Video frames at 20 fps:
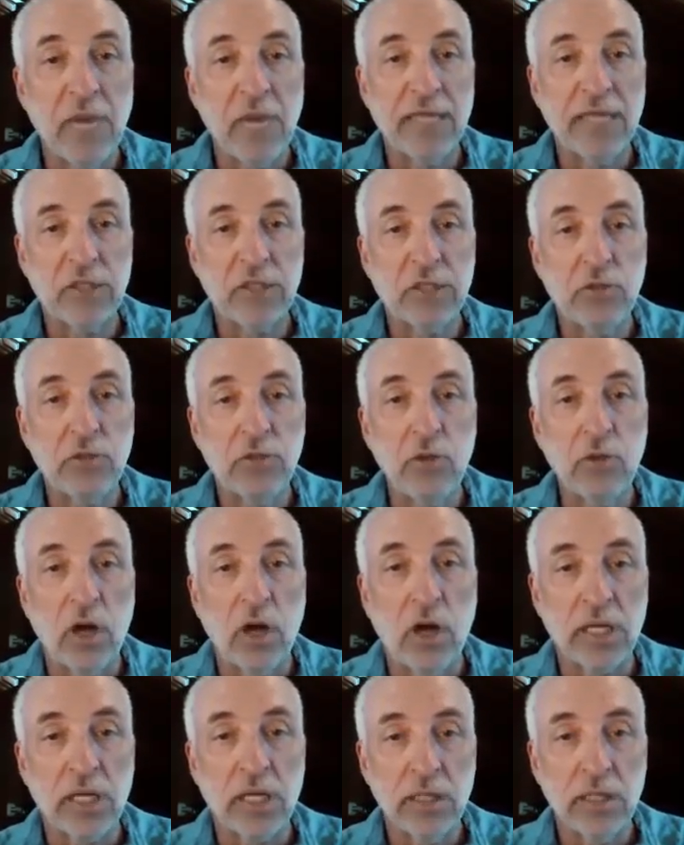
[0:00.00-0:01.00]
and minus
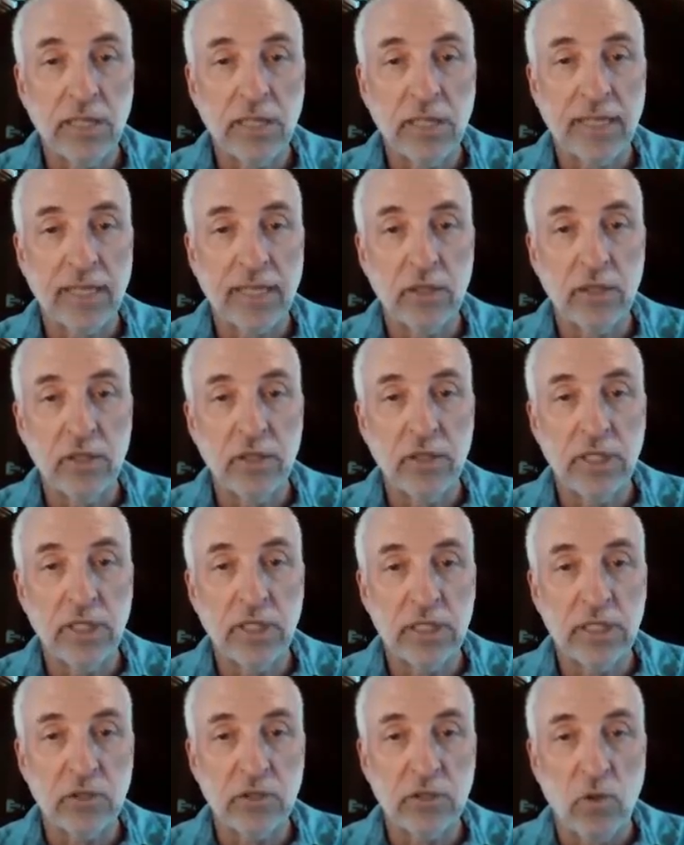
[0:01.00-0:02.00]
2 log
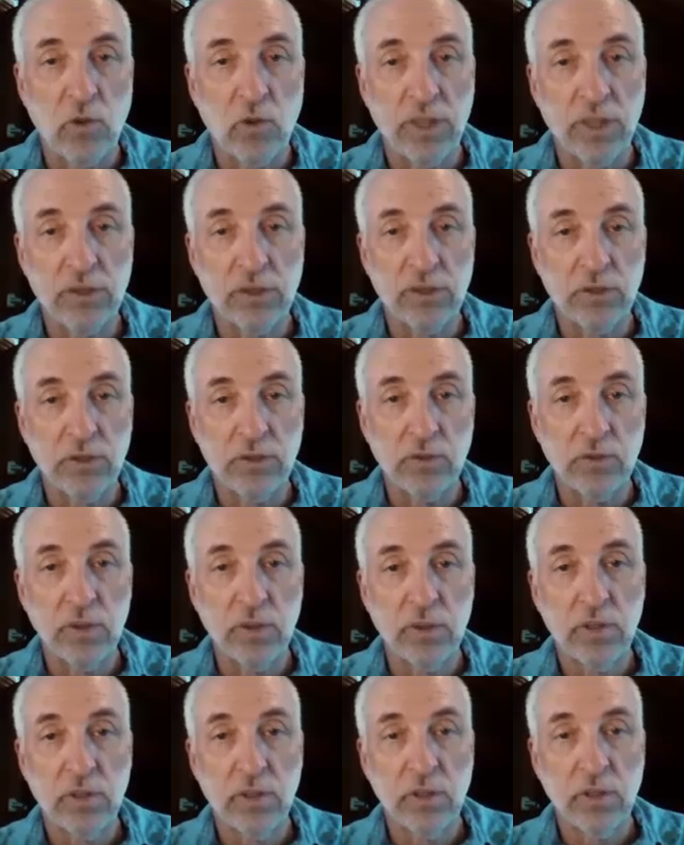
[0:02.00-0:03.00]
likelihood is going
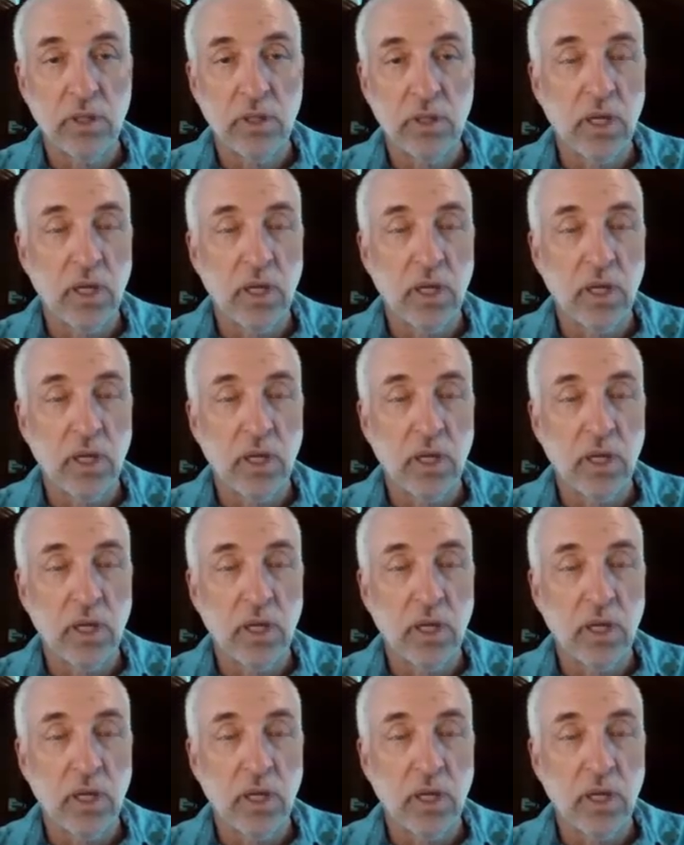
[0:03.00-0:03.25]
to